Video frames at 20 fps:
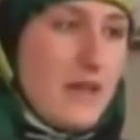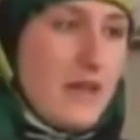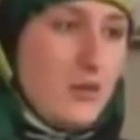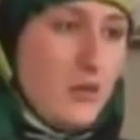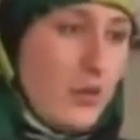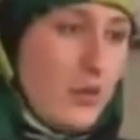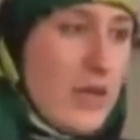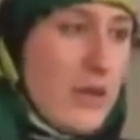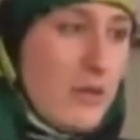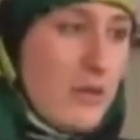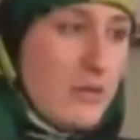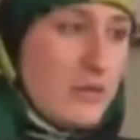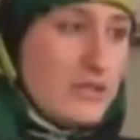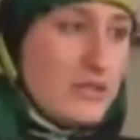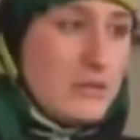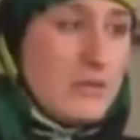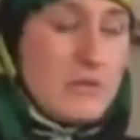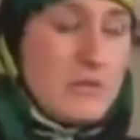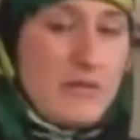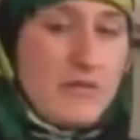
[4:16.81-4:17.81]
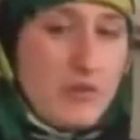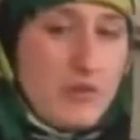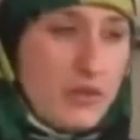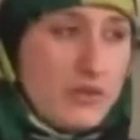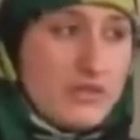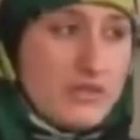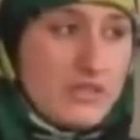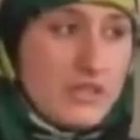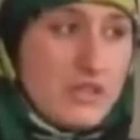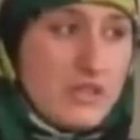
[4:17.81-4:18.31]
and know that I'm a Muslim and my
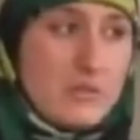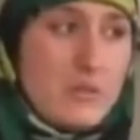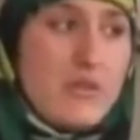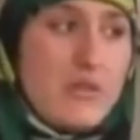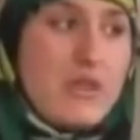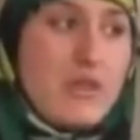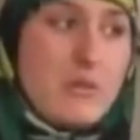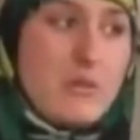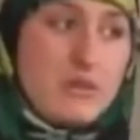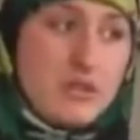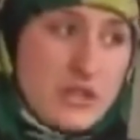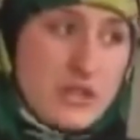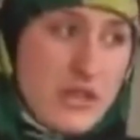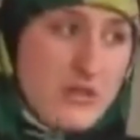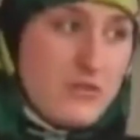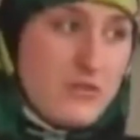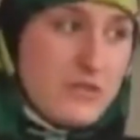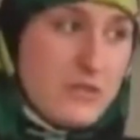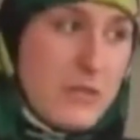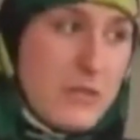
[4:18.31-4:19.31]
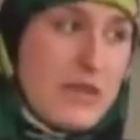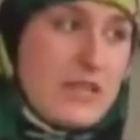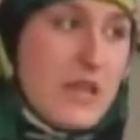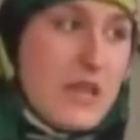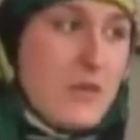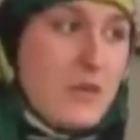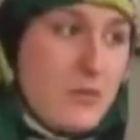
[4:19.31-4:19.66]
fiance that is one, husband, they would should have respect.